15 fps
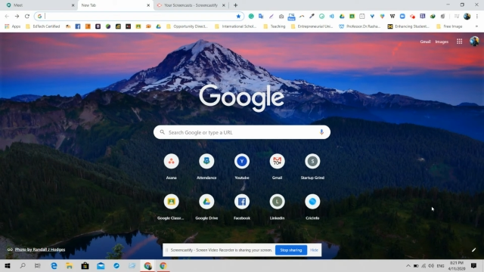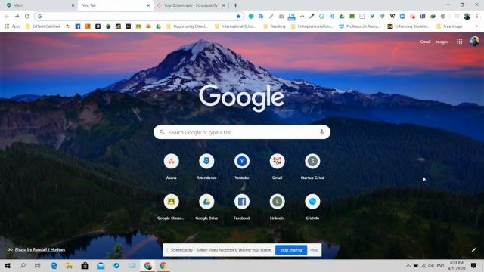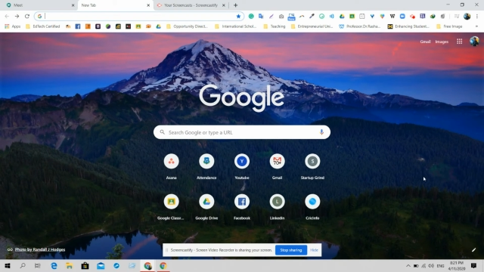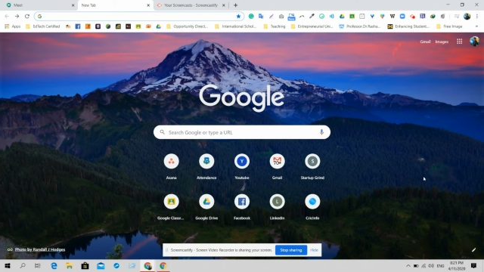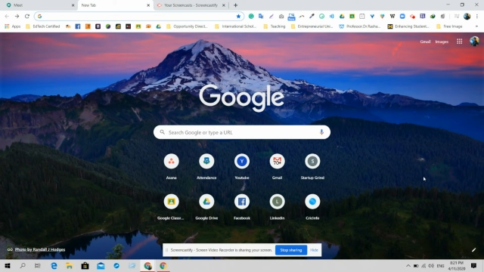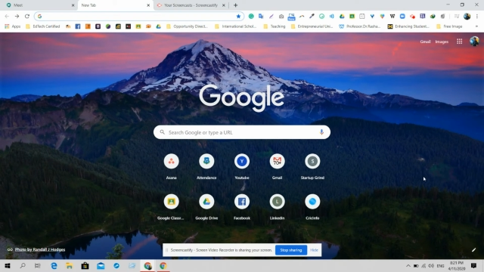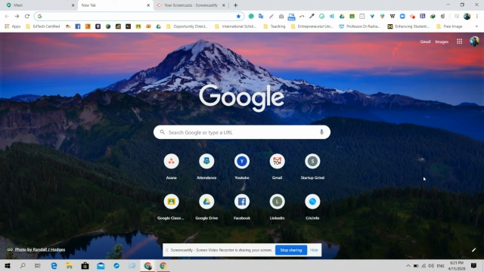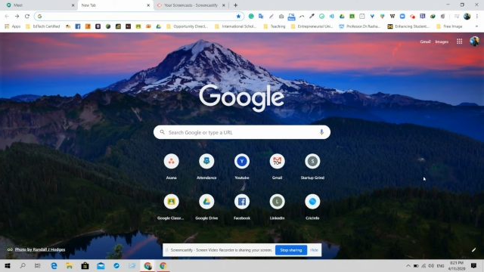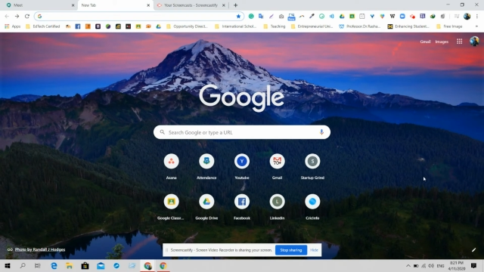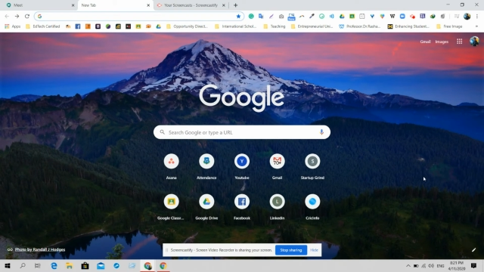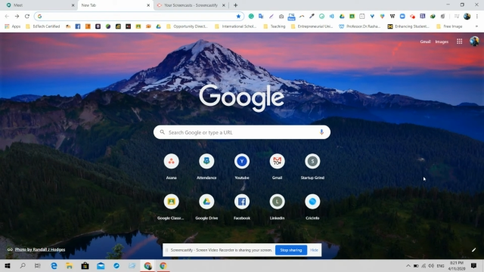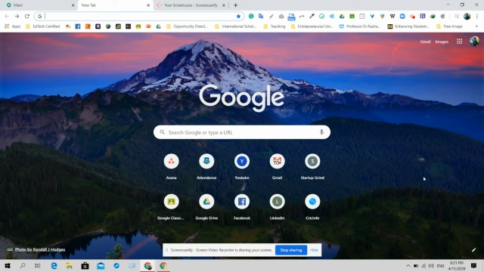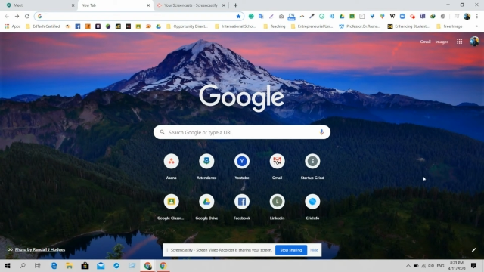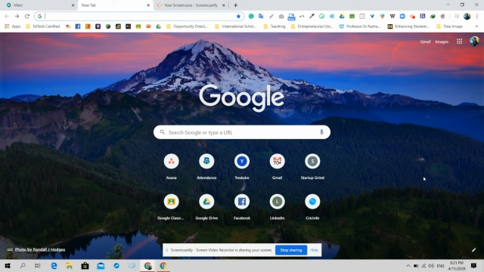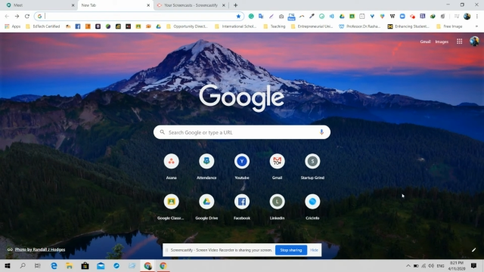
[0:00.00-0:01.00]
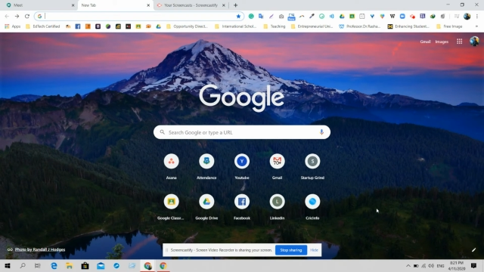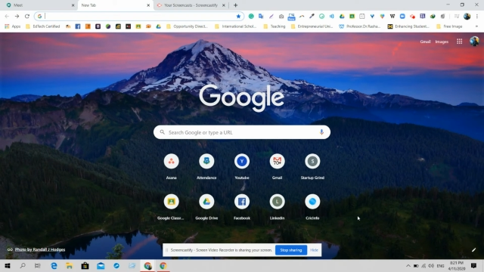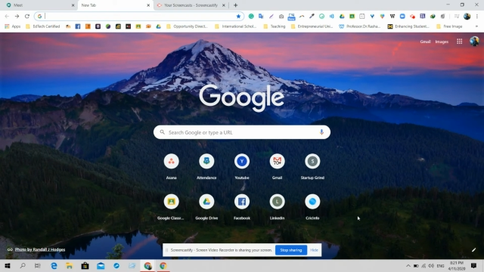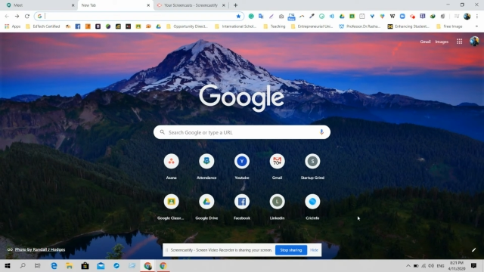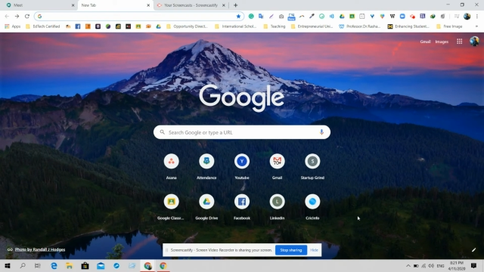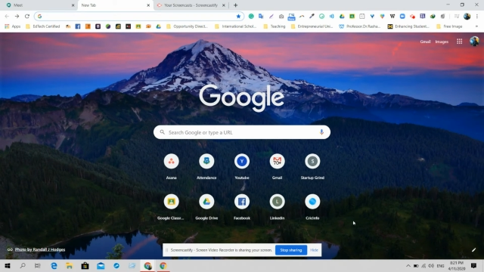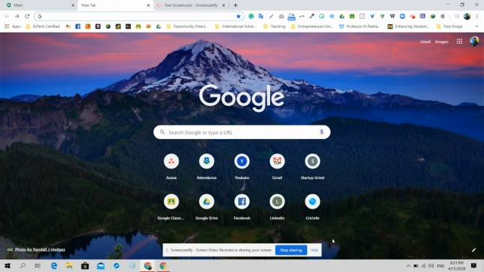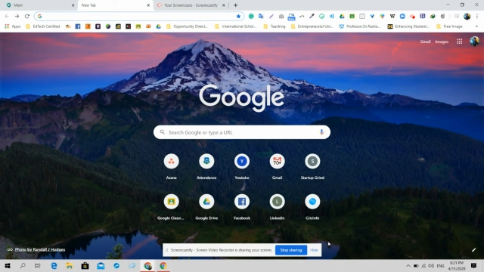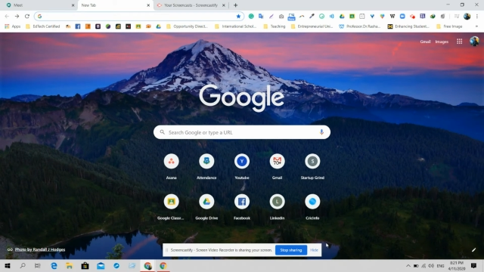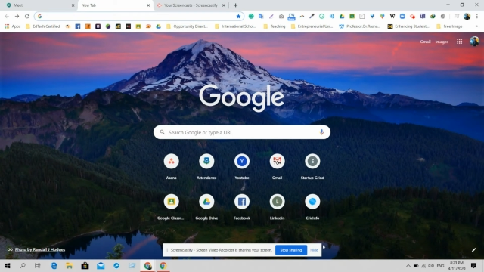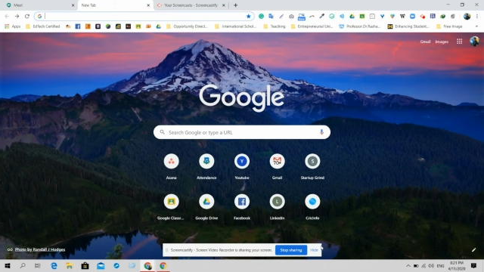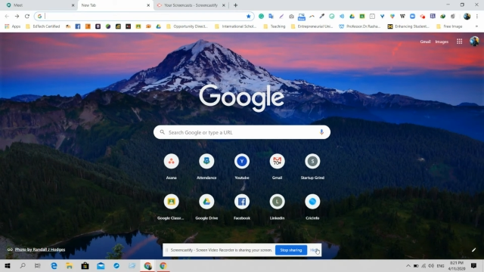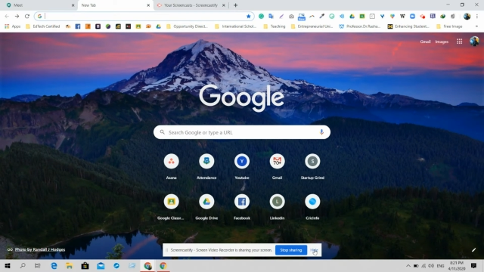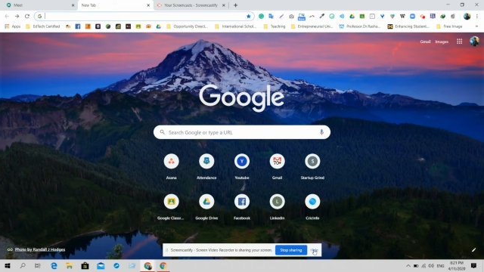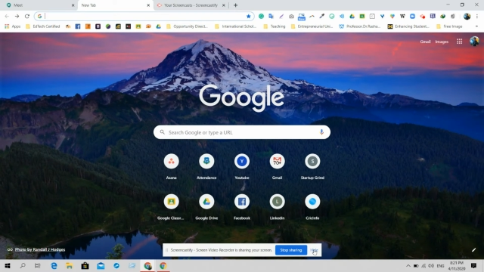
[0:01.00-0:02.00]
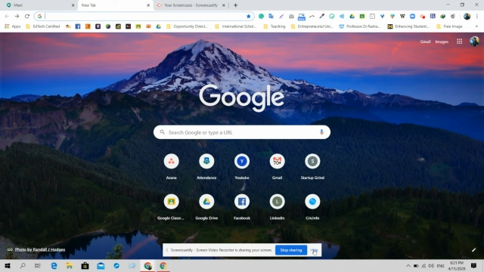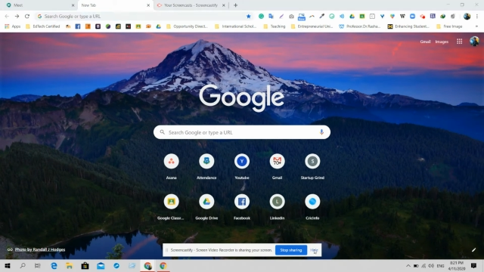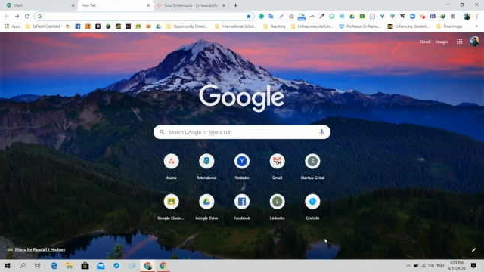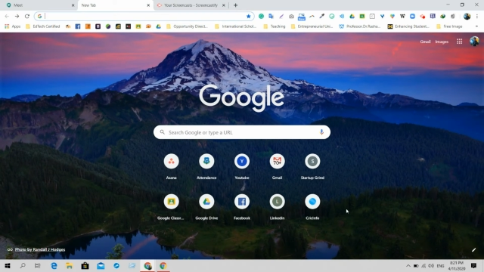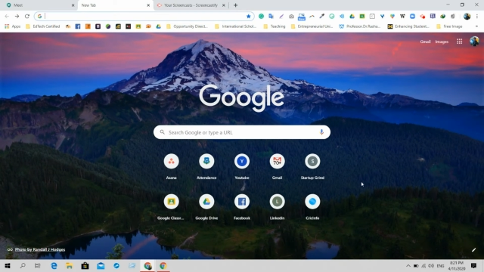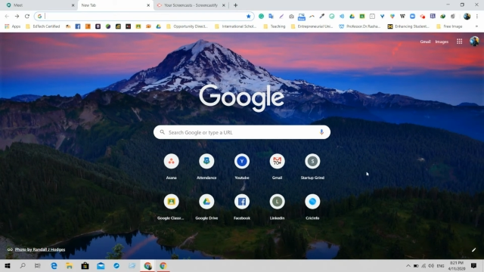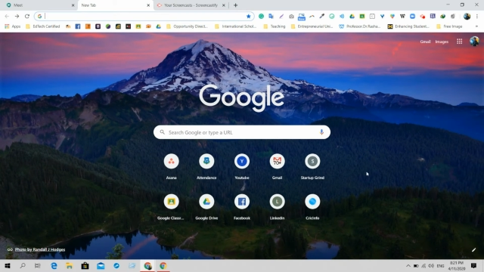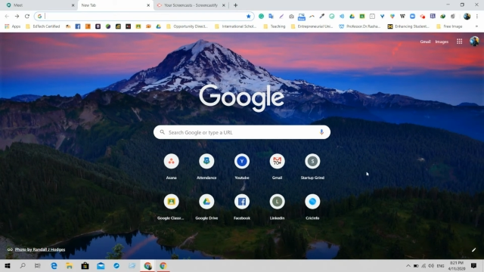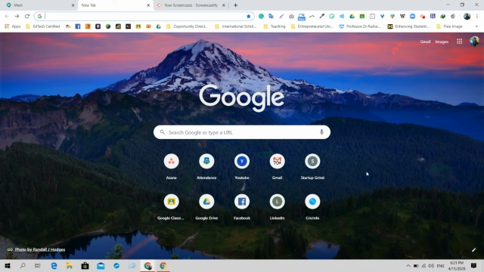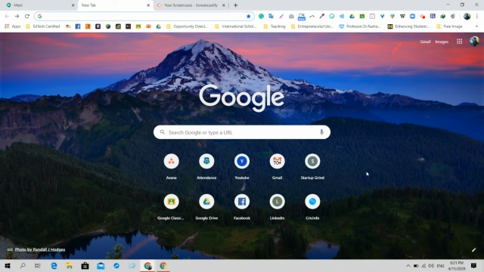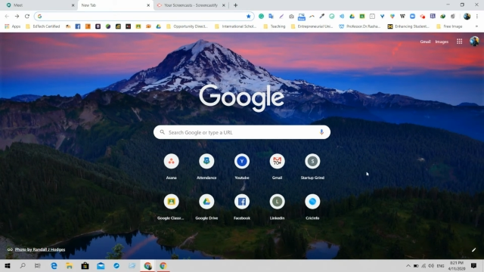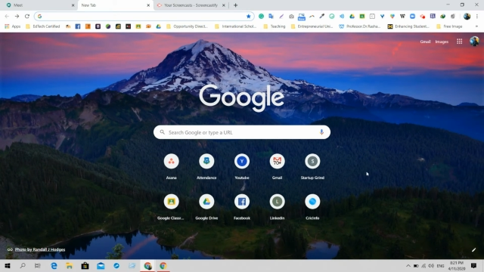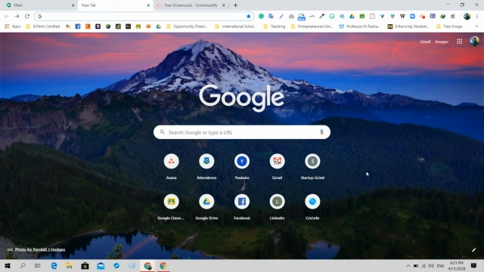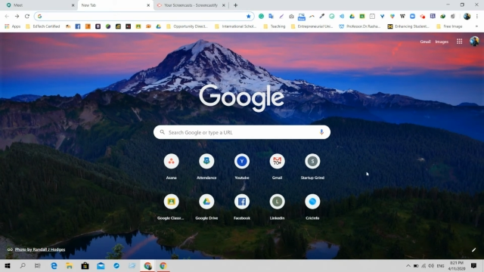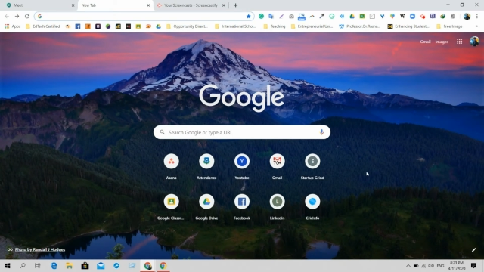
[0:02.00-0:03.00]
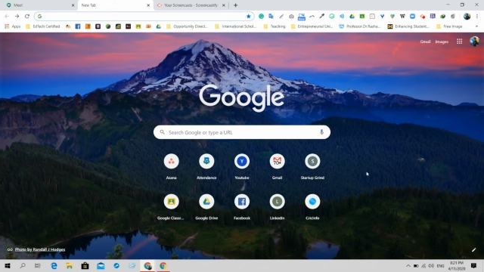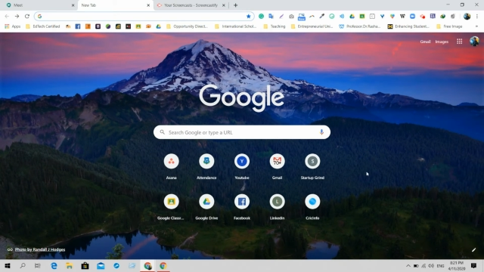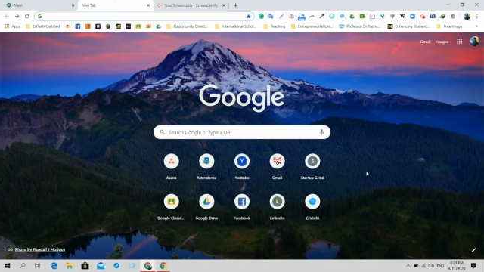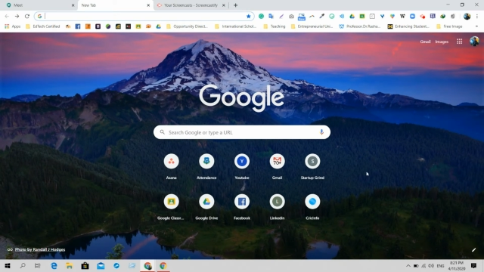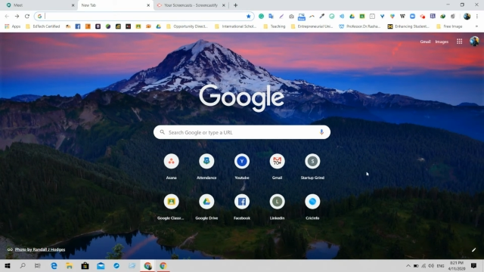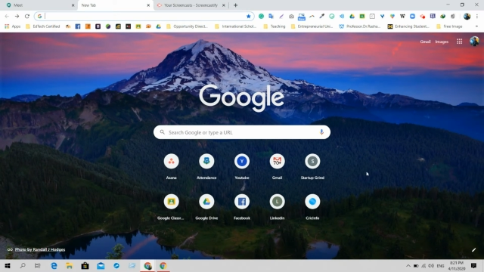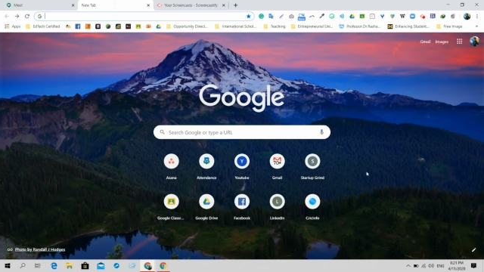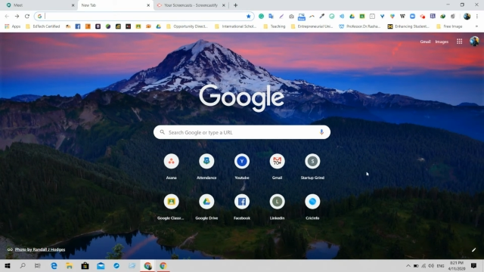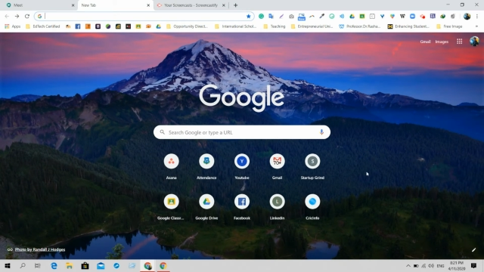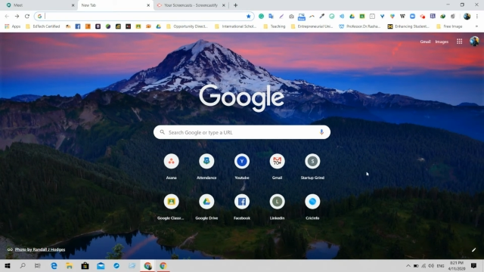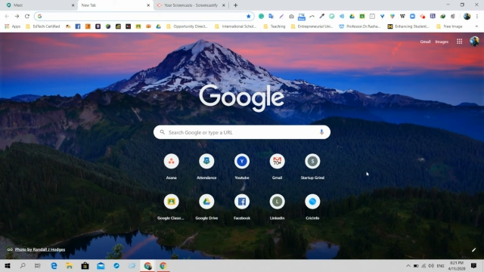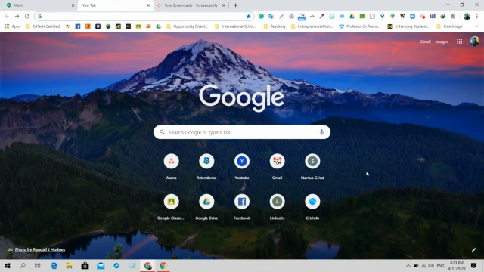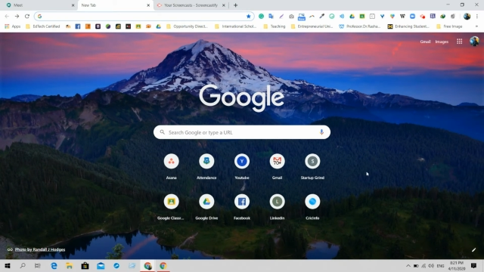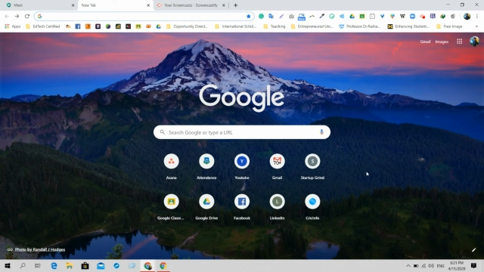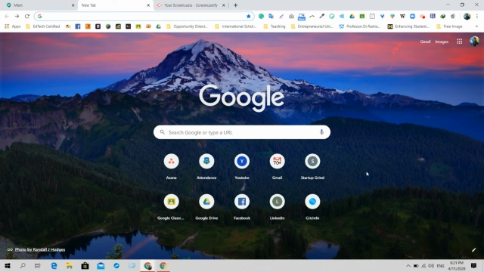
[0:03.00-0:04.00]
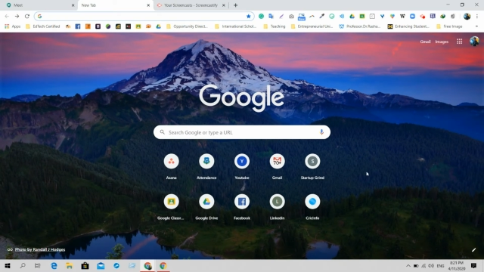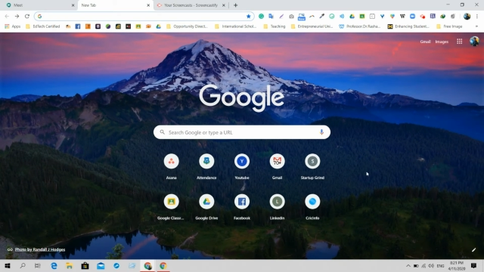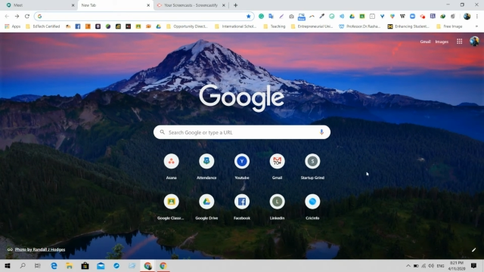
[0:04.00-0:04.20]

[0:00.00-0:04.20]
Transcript: No face is visible, so there are no lips to read.